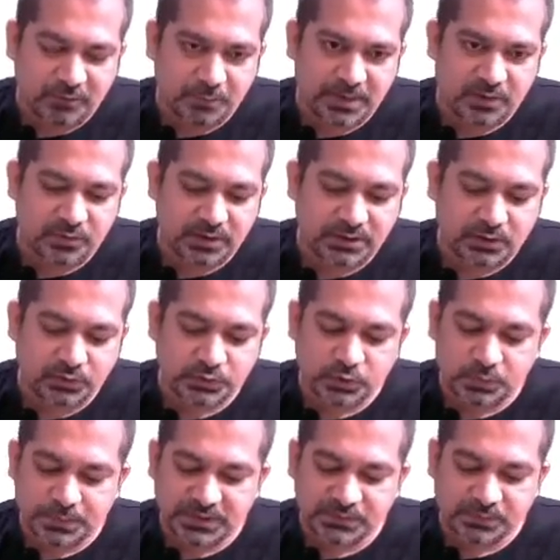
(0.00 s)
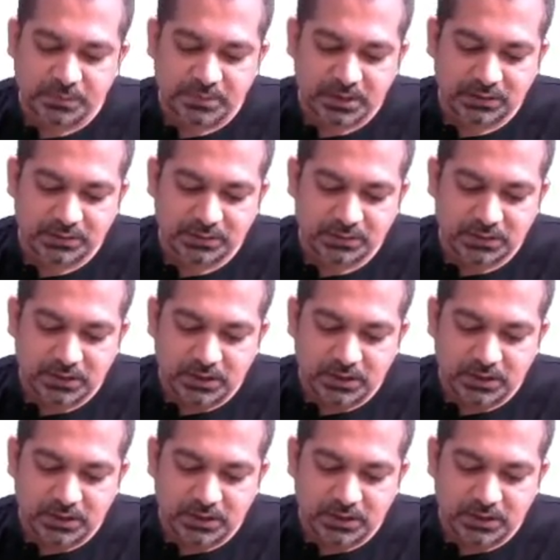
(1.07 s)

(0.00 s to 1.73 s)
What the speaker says: to pay 1000 rupees per month.